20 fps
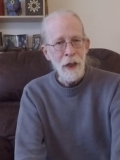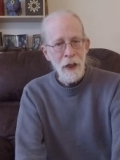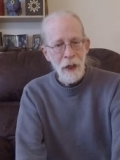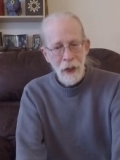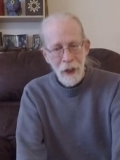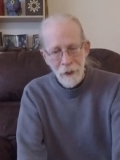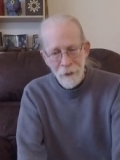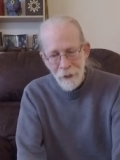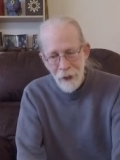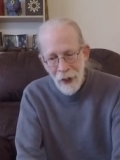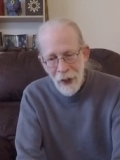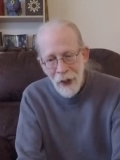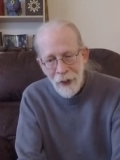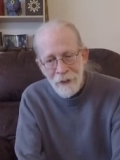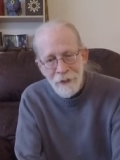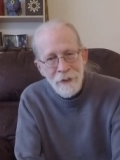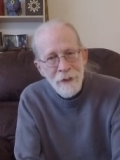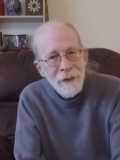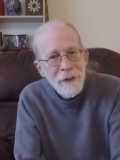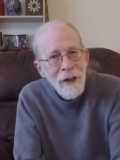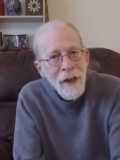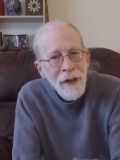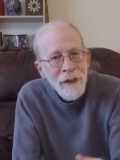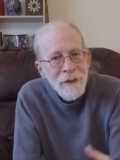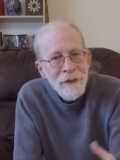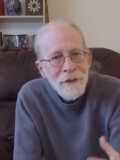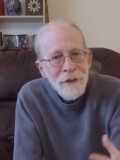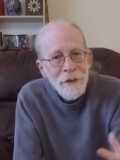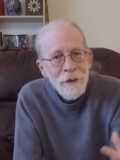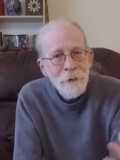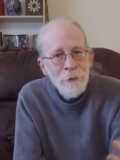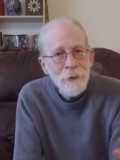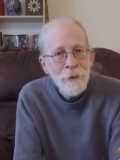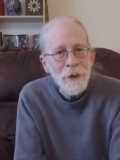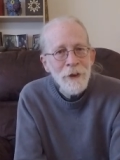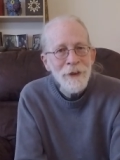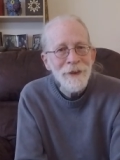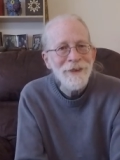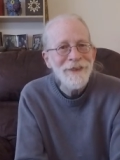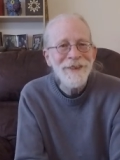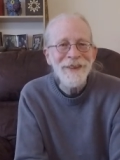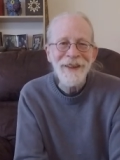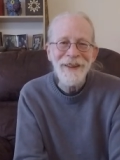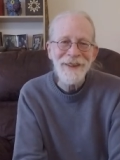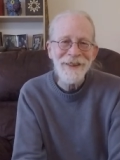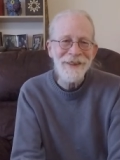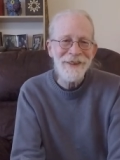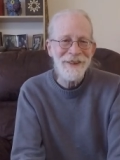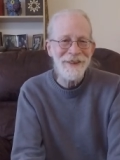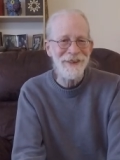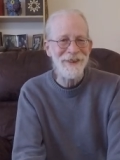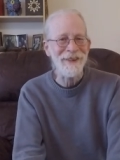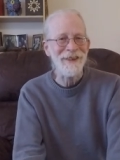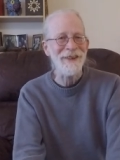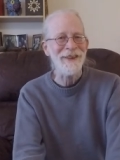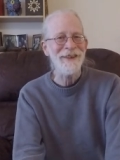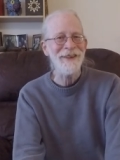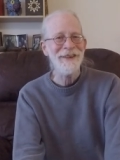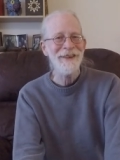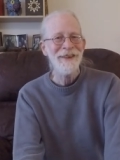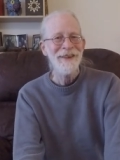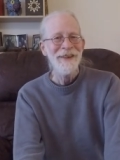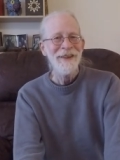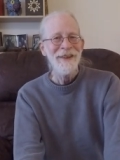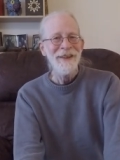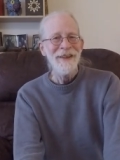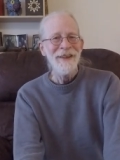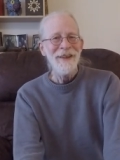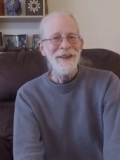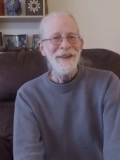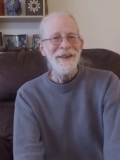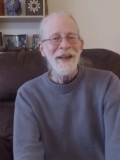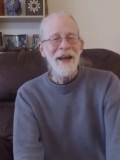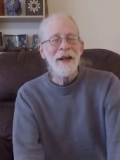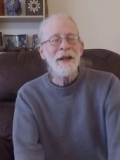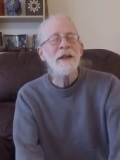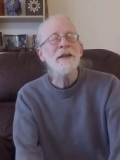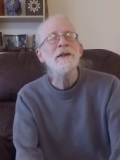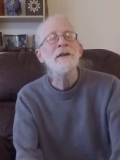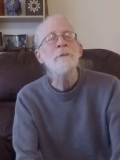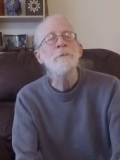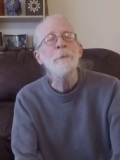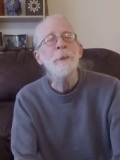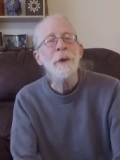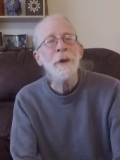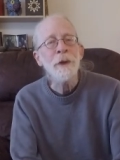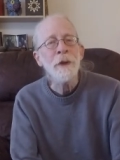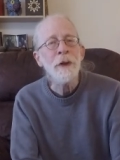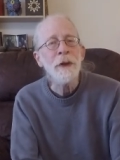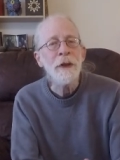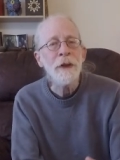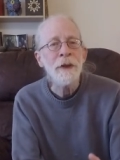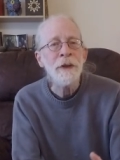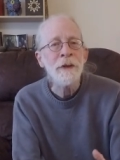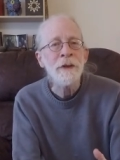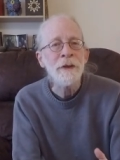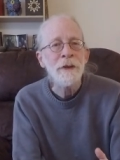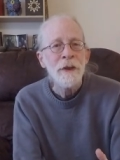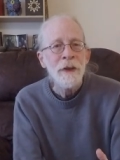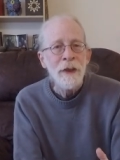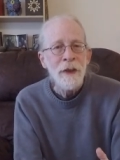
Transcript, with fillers: And that's in that self realization, that experience